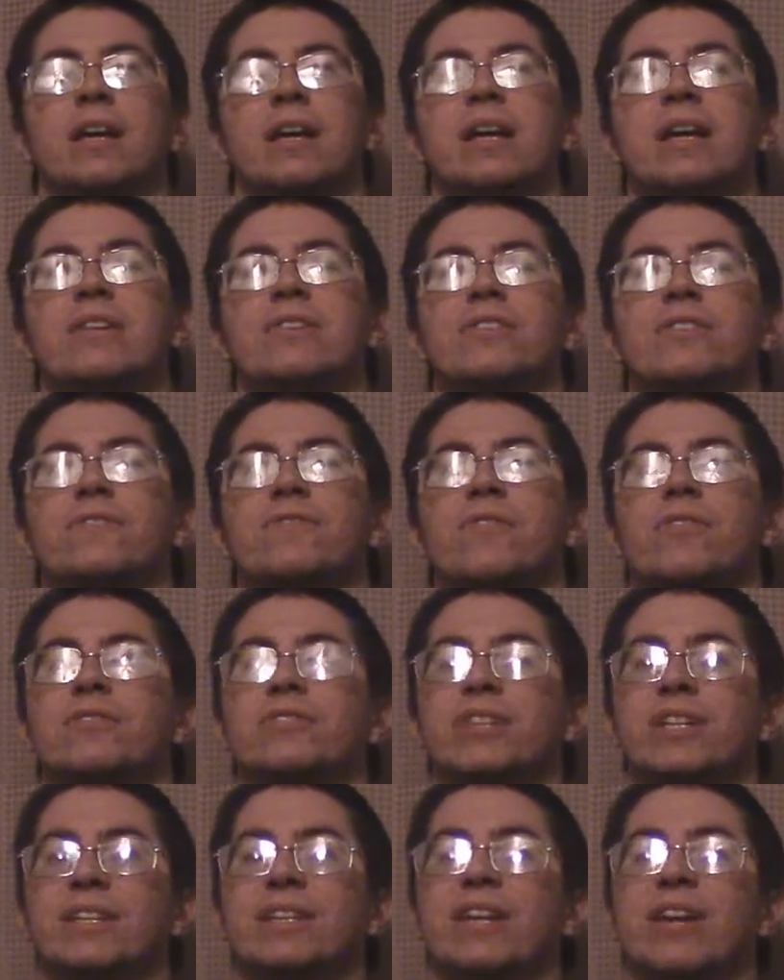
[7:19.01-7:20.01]
It just
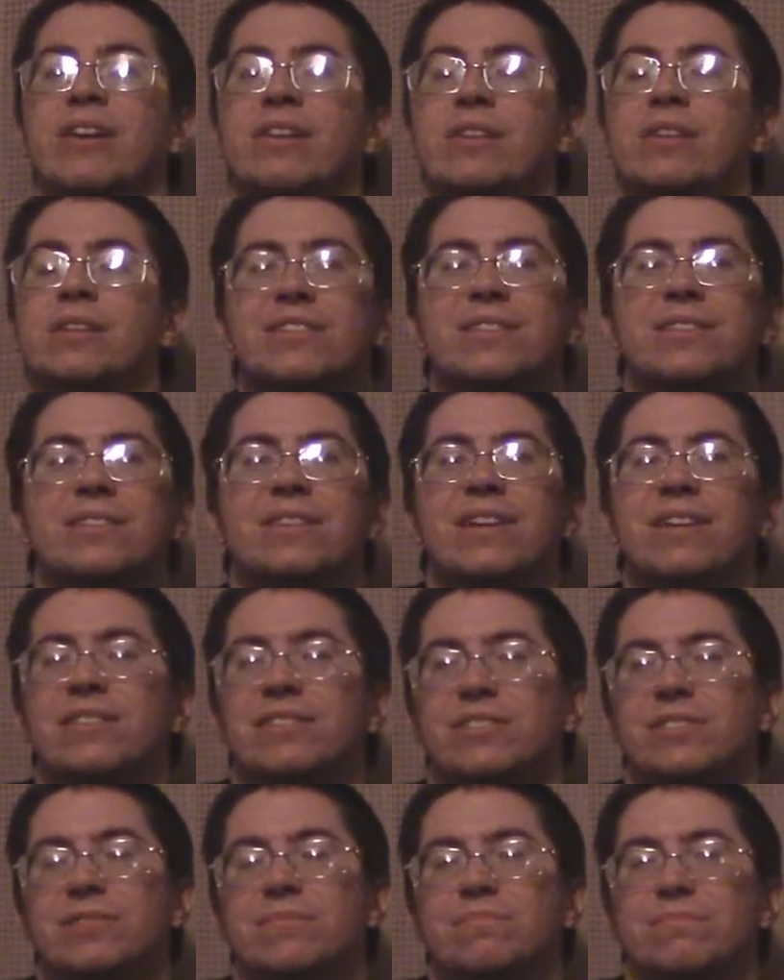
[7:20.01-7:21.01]
feels like there
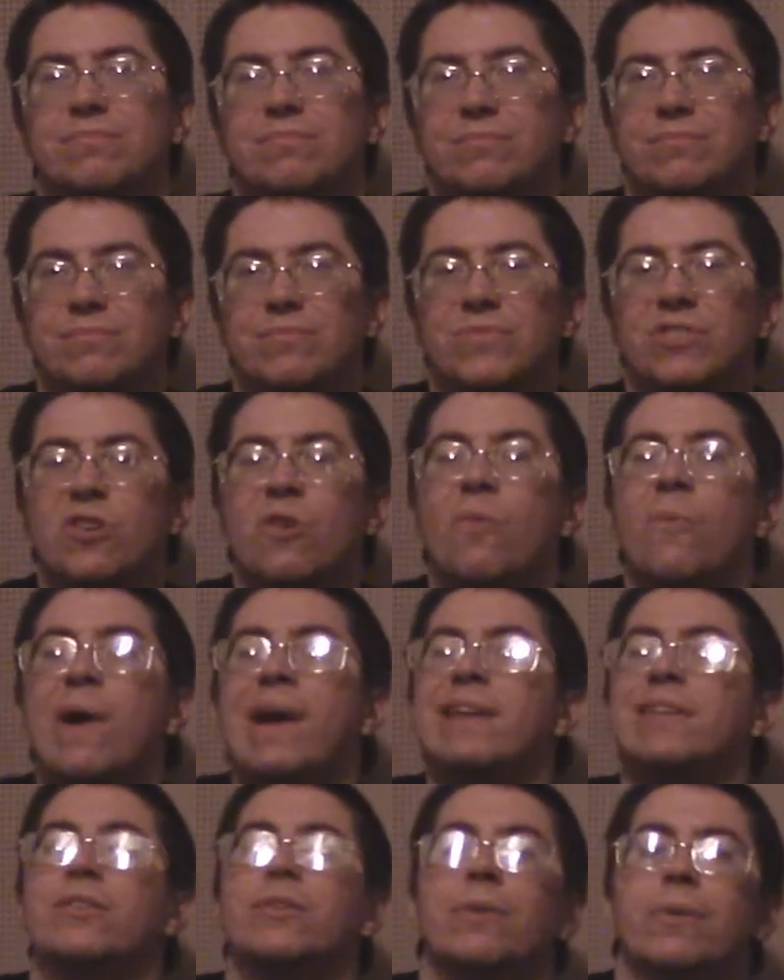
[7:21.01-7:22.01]
there's no
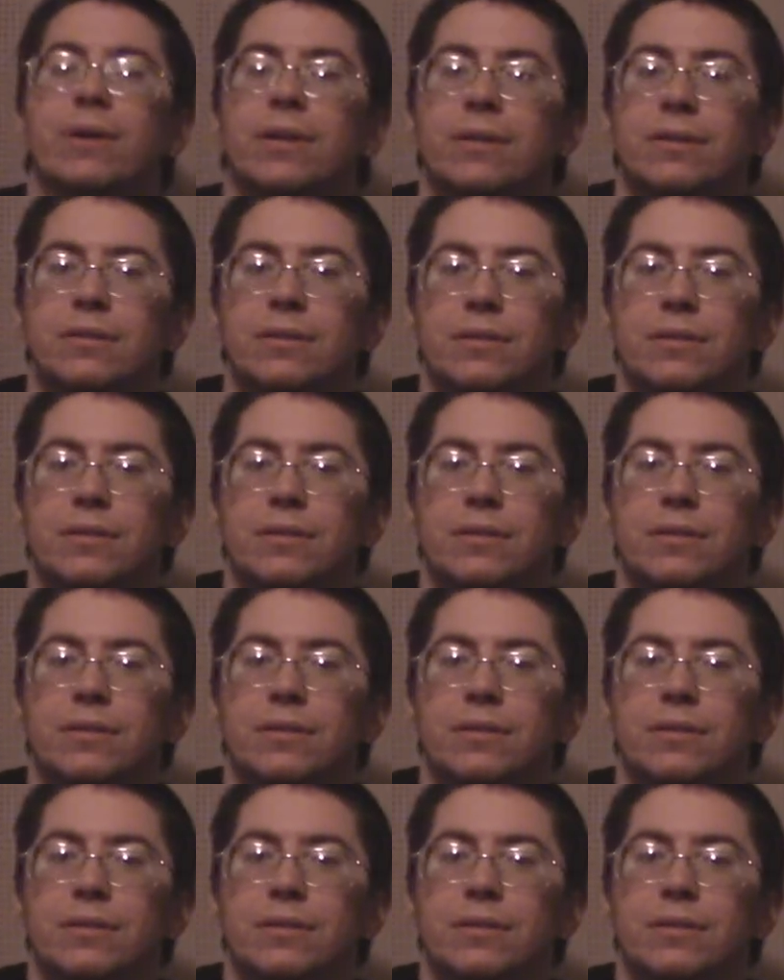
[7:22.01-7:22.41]
weight to it.